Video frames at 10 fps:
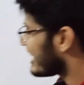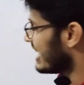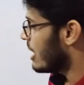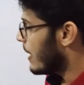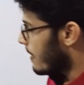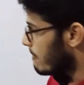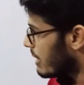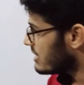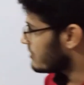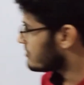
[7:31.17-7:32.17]
by
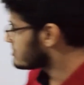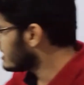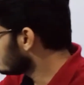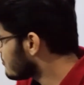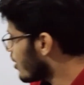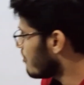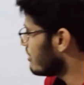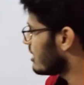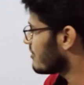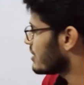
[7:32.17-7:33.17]
seeing the formula we
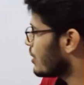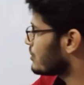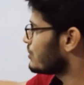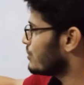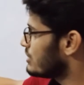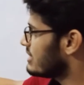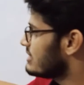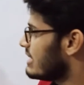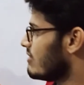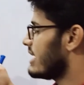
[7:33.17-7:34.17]
got to know that they will
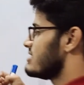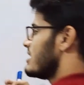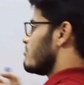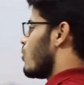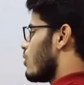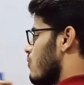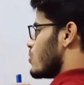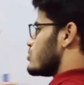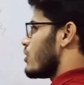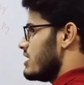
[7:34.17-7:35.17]
exert more force on each
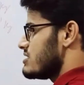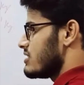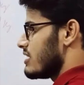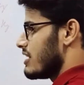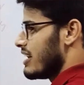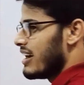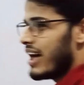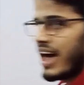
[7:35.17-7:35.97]
other. I think